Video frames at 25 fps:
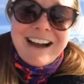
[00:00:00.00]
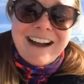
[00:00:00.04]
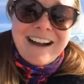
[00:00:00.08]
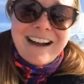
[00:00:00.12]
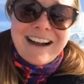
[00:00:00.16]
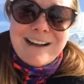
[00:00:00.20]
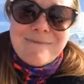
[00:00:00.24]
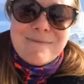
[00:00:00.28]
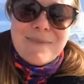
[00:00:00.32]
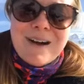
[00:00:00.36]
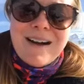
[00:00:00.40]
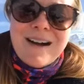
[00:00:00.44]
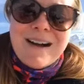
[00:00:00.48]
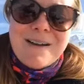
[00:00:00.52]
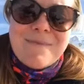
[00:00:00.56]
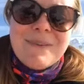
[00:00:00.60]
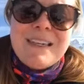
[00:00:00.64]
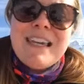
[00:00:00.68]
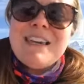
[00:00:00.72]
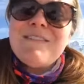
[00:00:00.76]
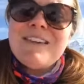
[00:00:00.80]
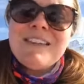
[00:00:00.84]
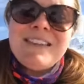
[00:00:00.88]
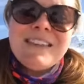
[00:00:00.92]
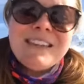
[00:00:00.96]
I'm
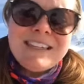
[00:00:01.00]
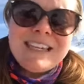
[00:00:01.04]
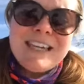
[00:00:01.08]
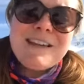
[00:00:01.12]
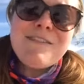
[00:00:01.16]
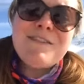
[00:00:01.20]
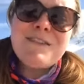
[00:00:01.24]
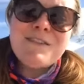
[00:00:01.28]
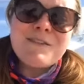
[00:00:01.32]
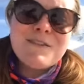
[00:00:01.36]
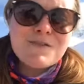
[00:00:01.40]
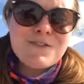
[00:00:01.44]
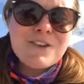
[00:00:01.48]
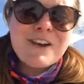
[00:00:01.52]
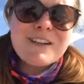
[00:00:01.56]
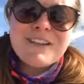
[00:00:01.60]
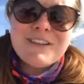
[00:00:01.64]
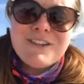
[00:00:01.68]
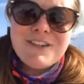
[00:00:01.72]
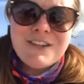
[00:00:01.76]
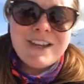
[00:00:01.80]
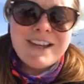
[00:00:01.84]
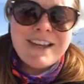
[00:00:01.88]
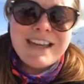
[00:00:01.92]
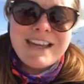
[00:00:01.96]
giving the gift of
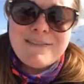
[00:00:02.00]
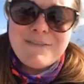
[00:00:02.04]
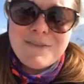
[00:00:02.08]
strategy.